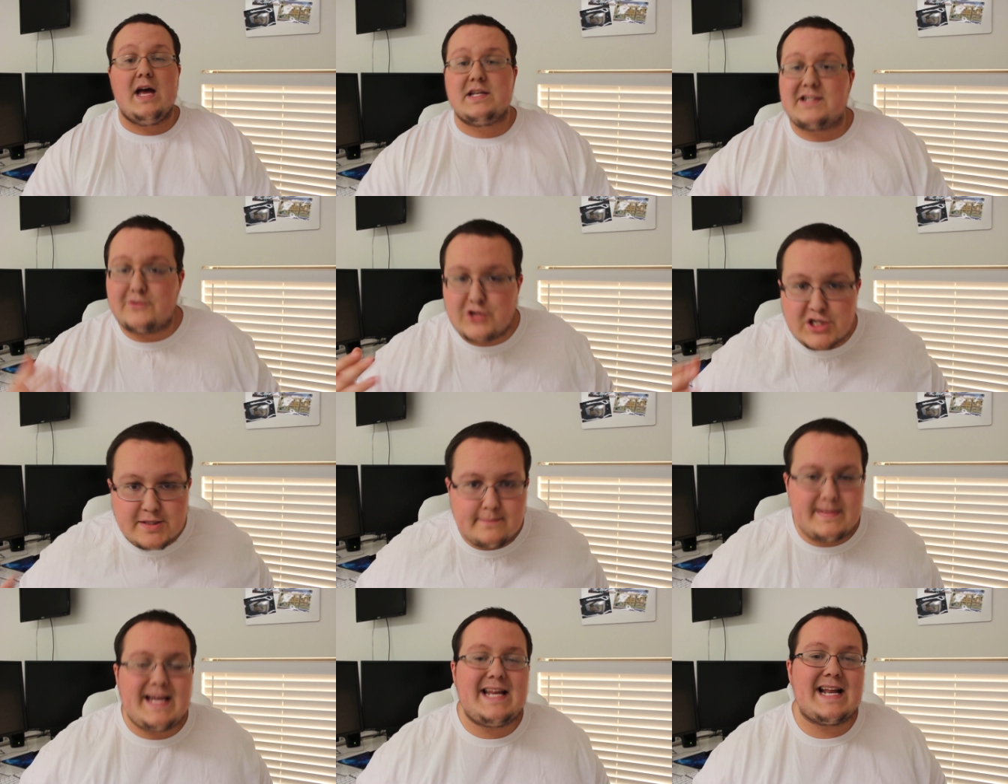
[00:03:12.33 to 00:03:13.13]
So just
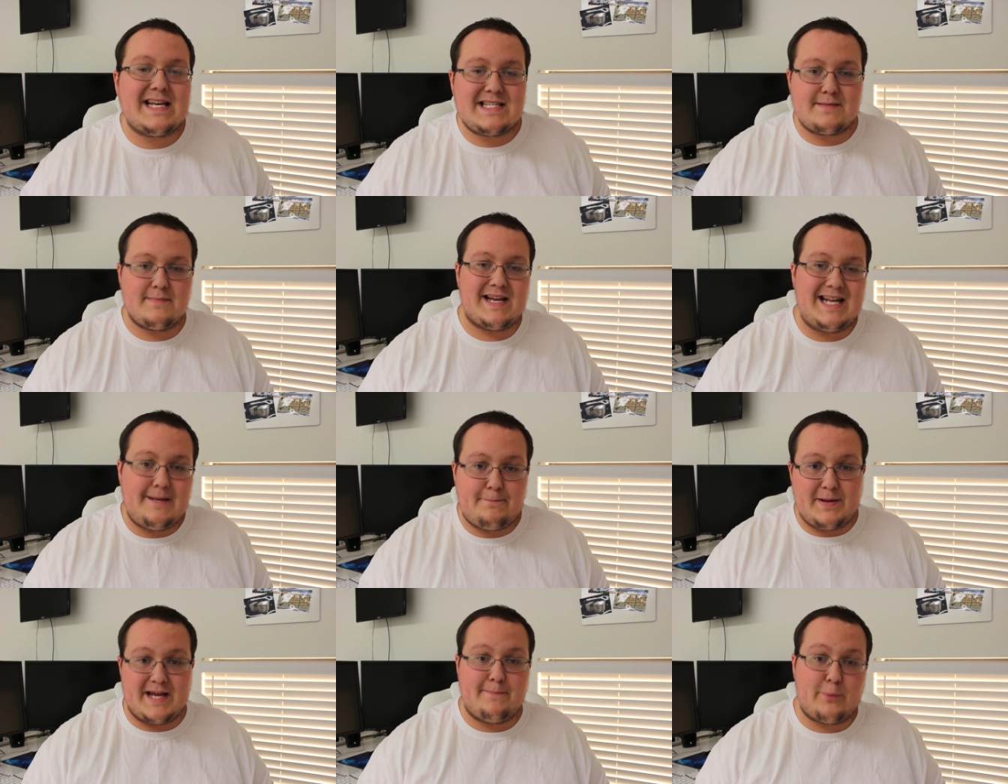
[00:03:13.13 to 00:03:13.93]
meet as many
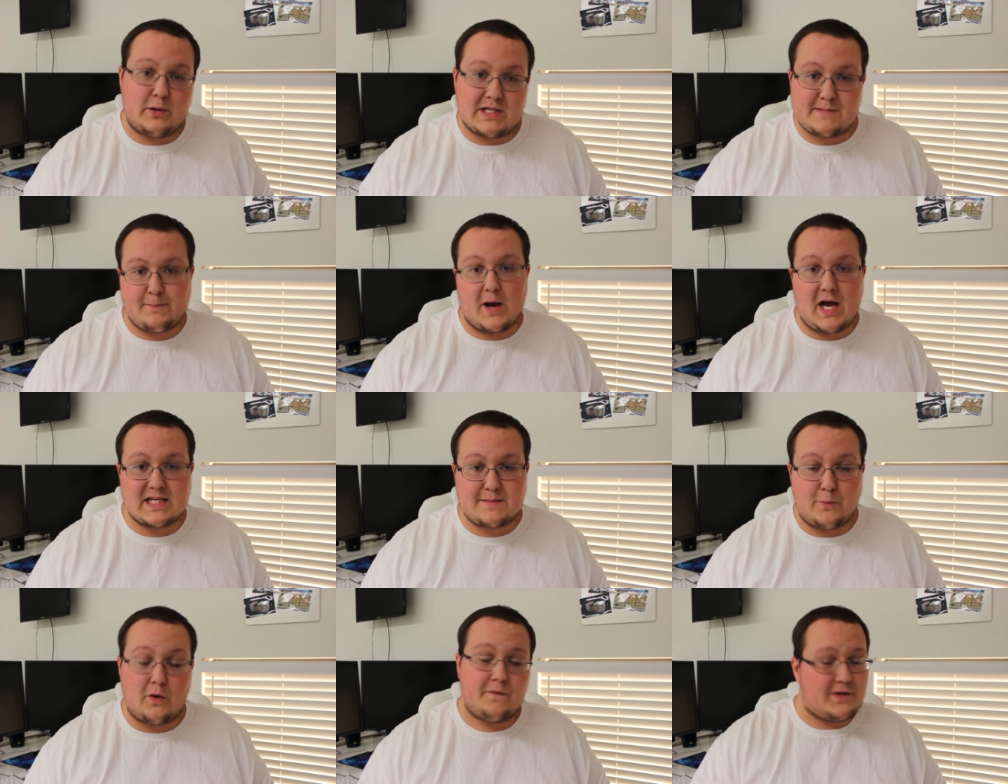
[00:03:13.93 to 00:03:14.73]
people as
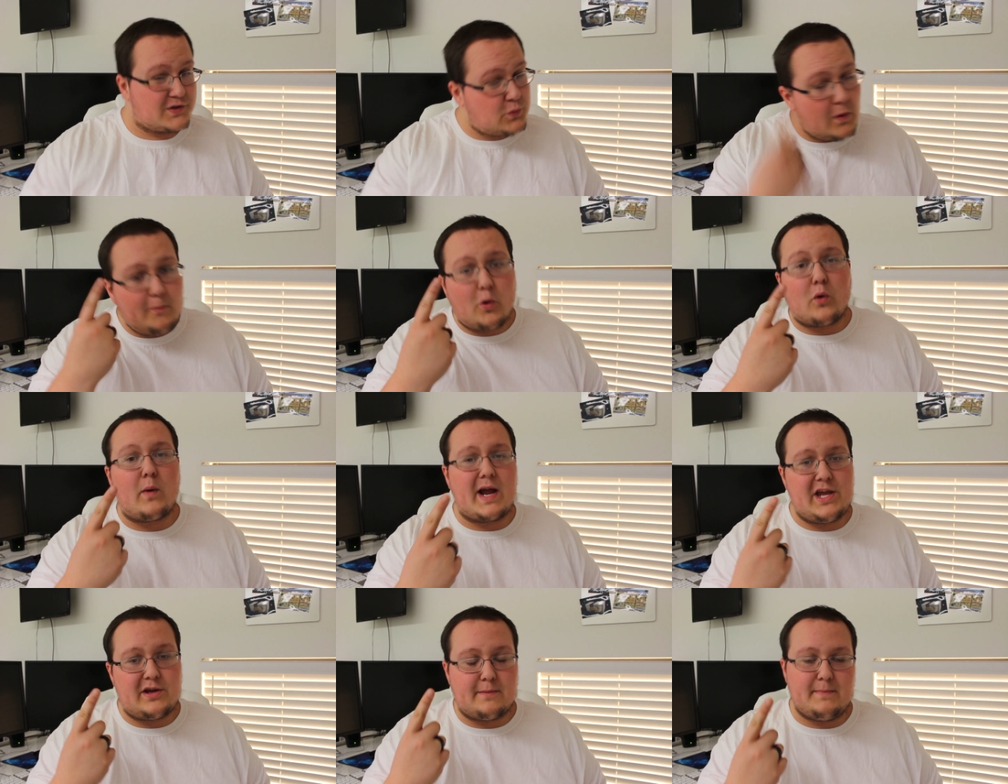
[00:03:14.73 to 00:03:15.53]
possible. There's one more
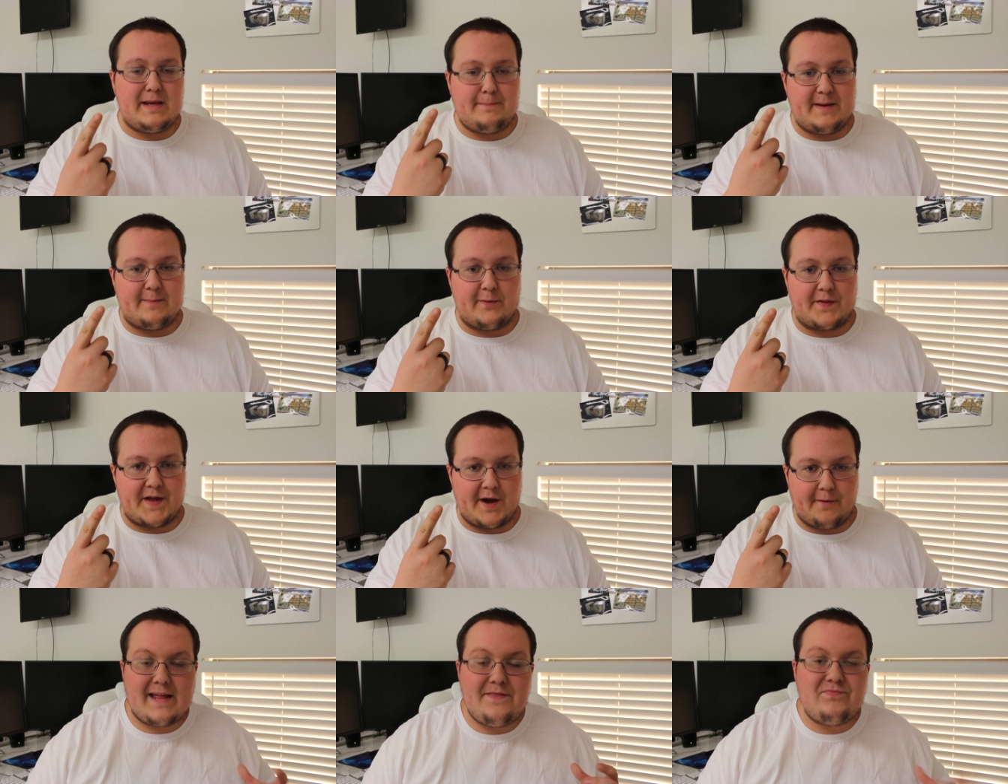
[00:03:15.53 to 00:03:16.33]
way you can meet people
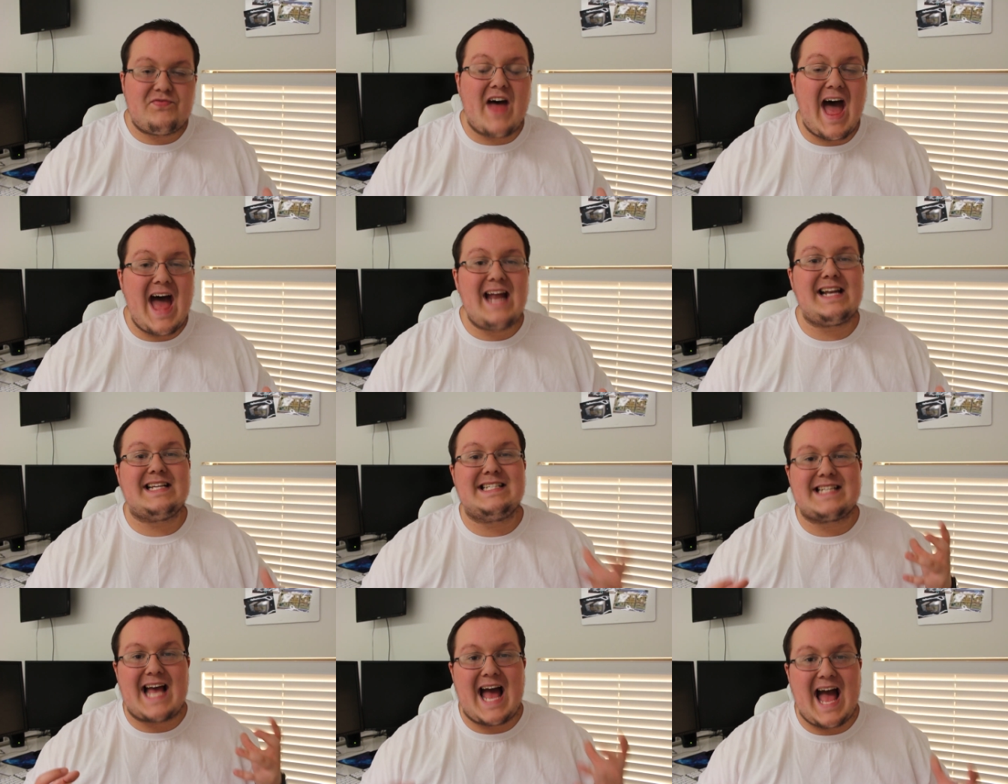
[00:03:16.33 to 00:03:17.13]
though, and that
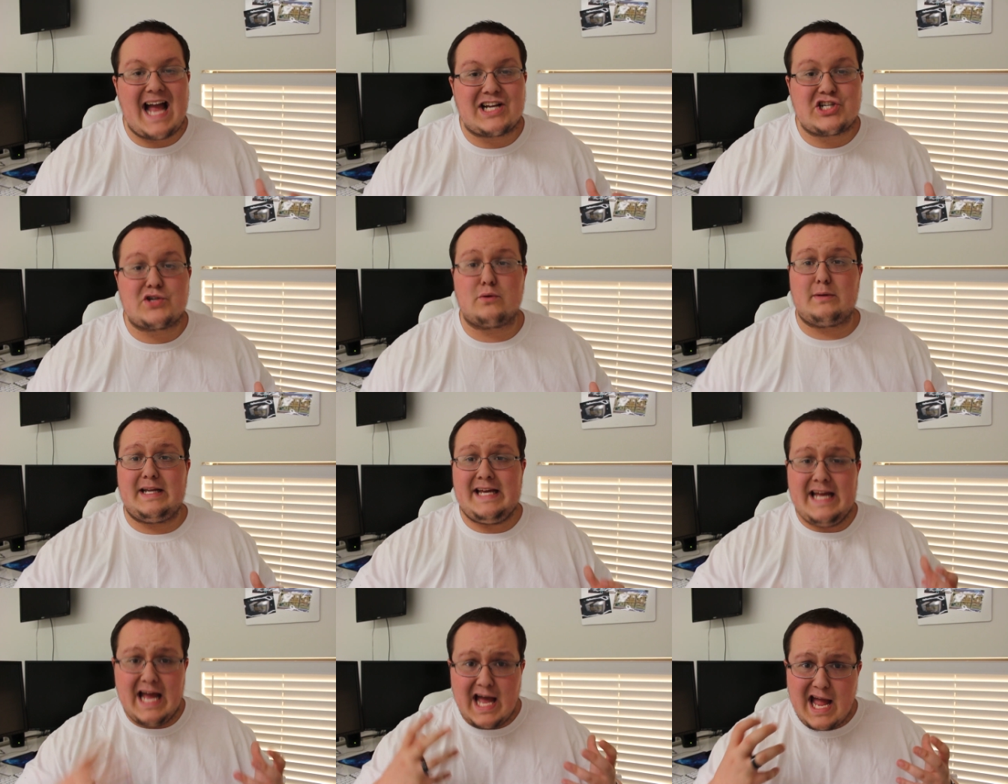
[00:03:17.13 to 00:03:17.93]
is
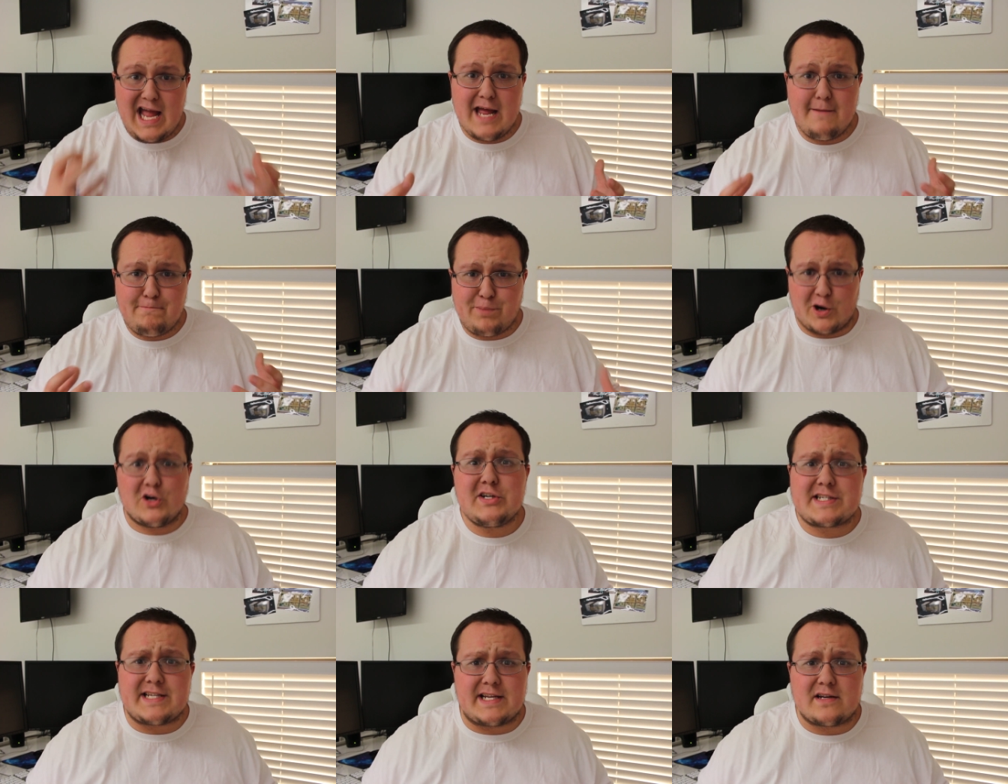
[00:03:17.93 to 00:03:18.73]
actually in
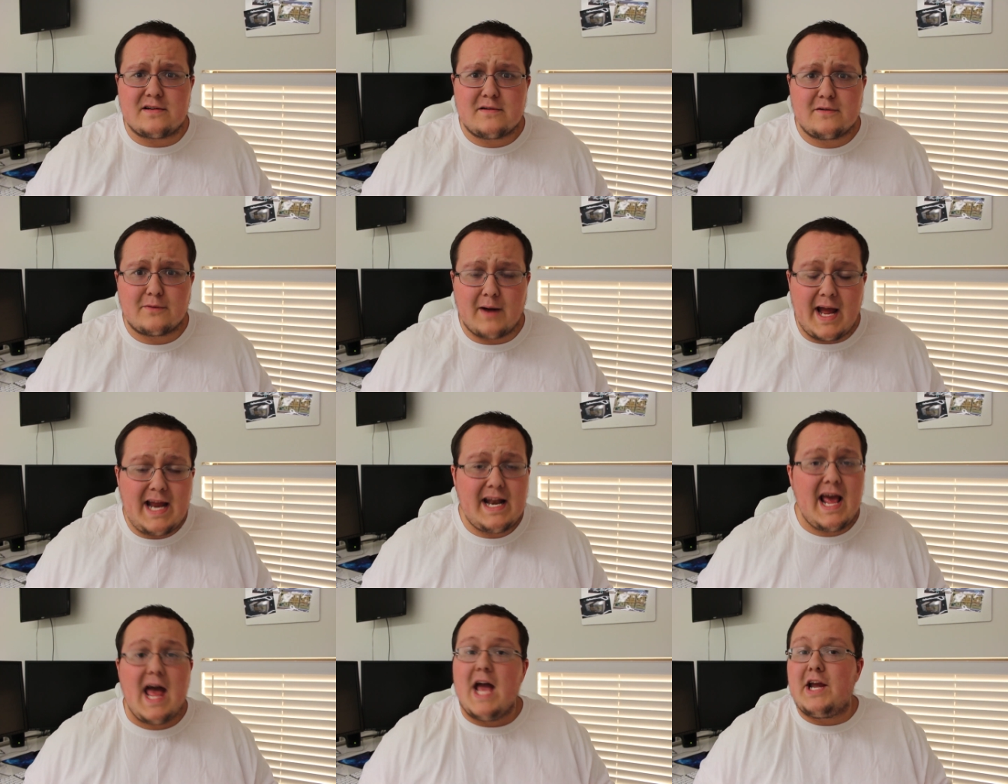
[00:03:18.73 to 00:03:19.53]
person,
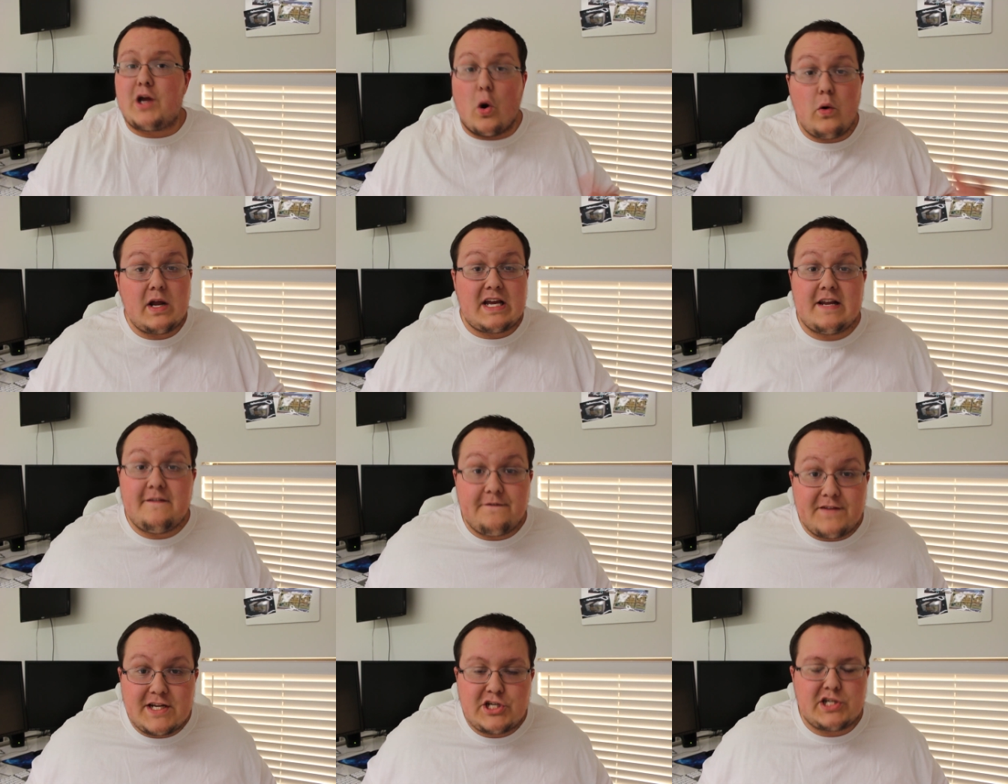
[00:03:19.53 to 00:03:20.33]
right? Go to
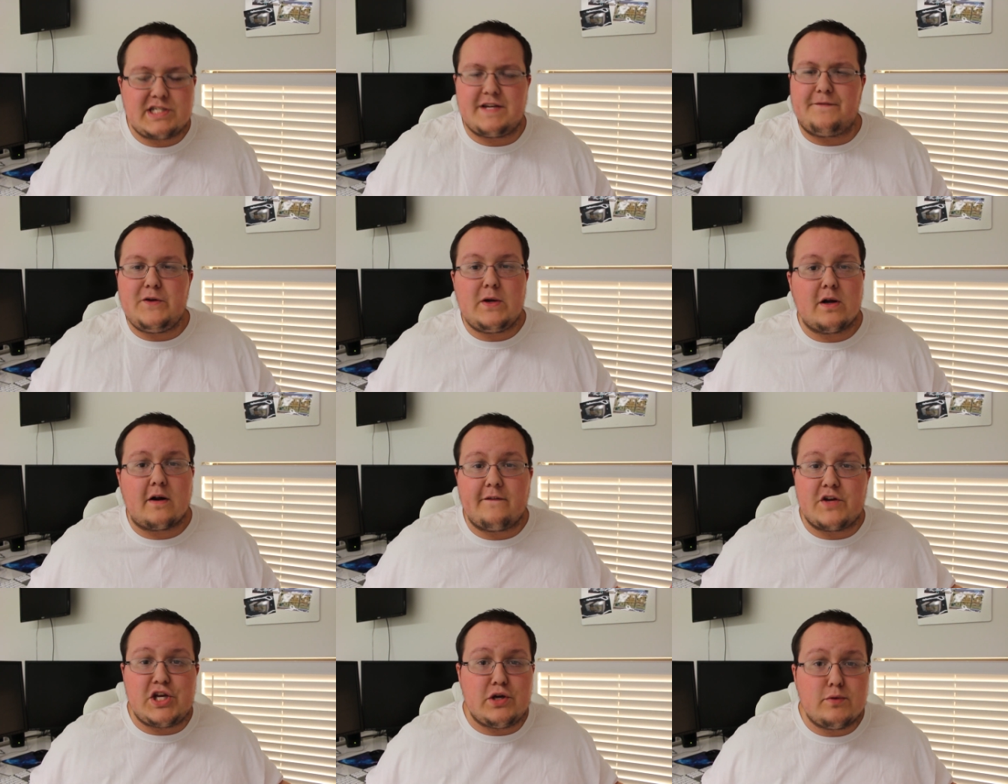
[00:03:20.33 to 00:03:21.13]
conventions. If you hear
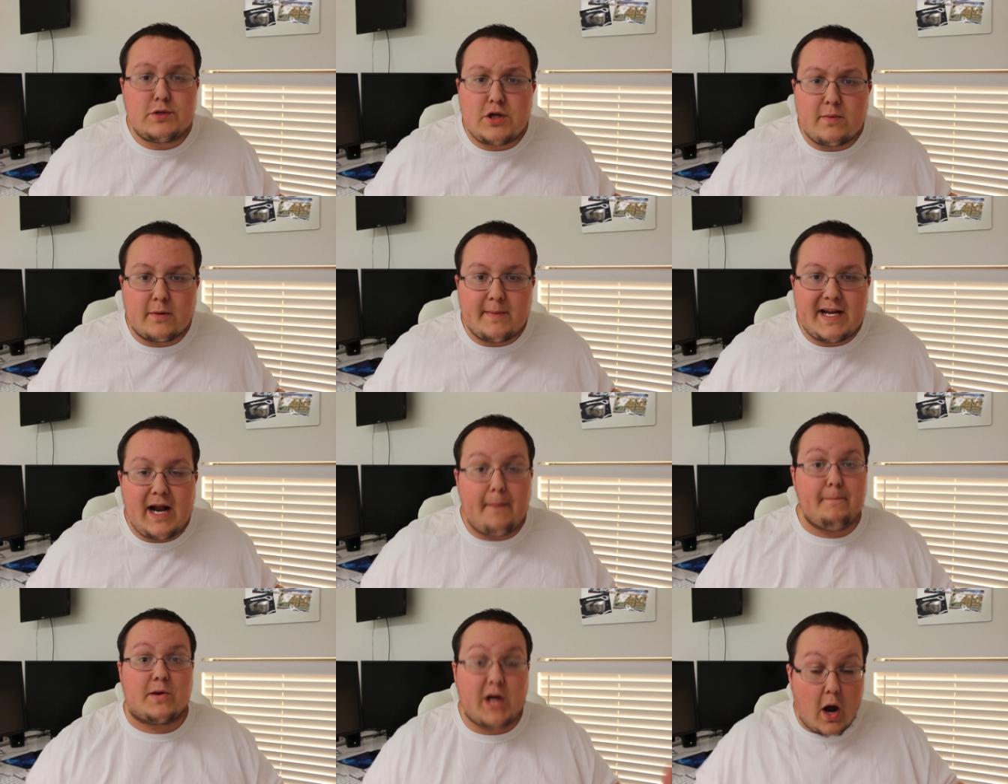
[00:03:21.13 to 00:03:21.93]
of a YouTuber
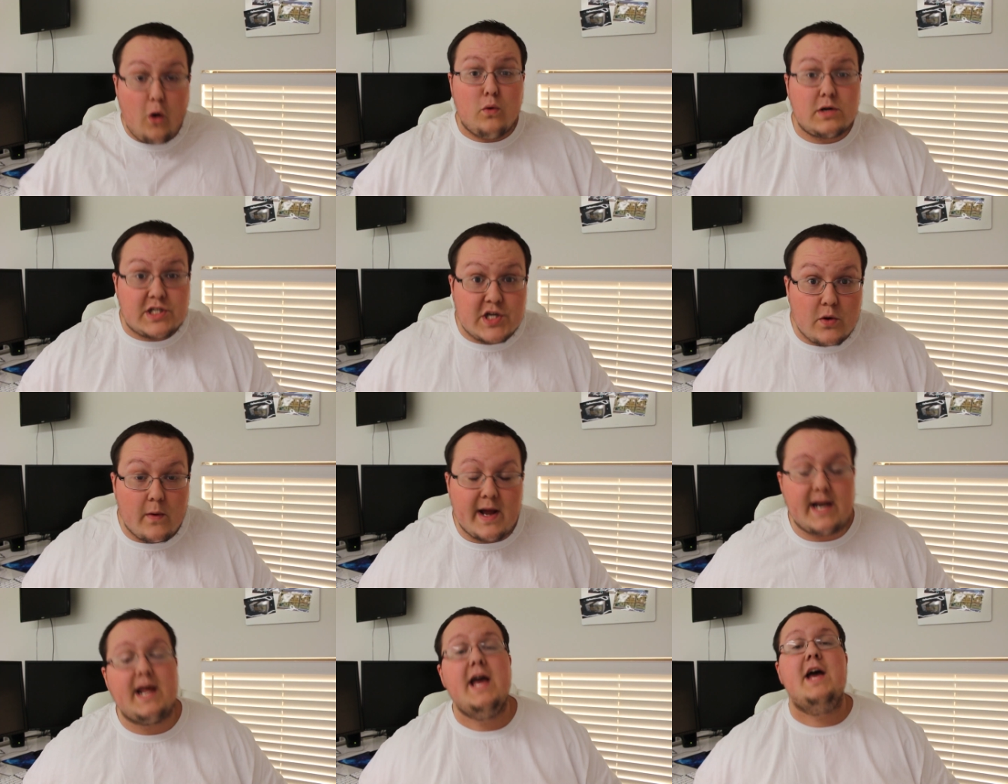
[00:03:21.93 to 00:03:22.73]
meetup, go to
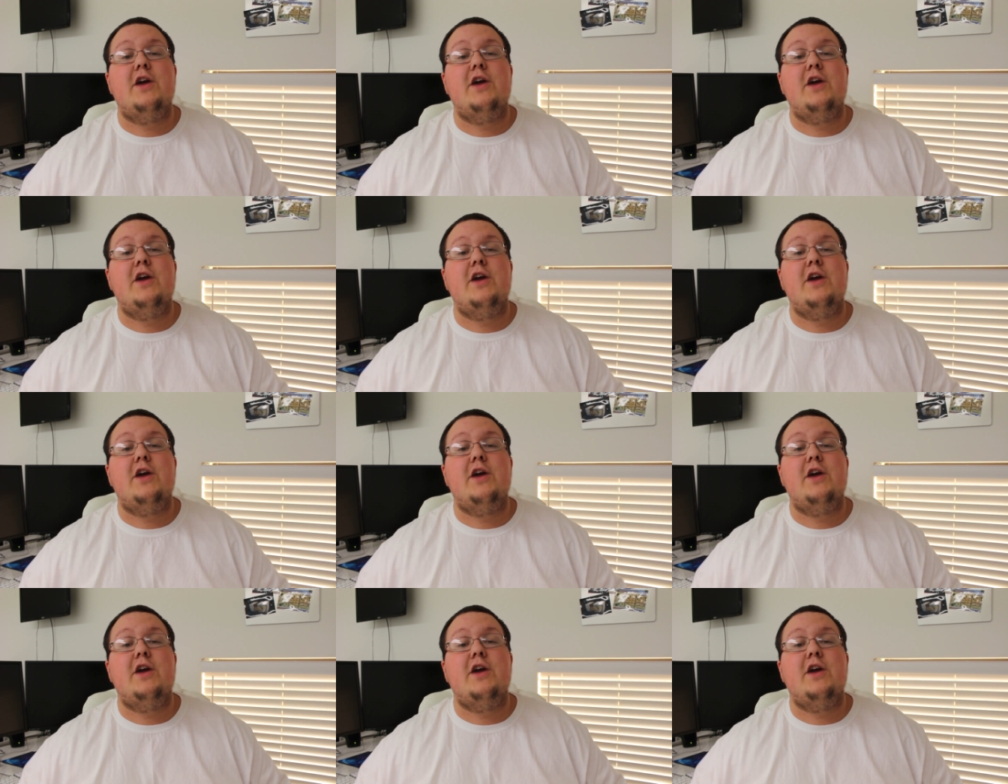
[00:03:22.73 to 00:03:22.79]
it.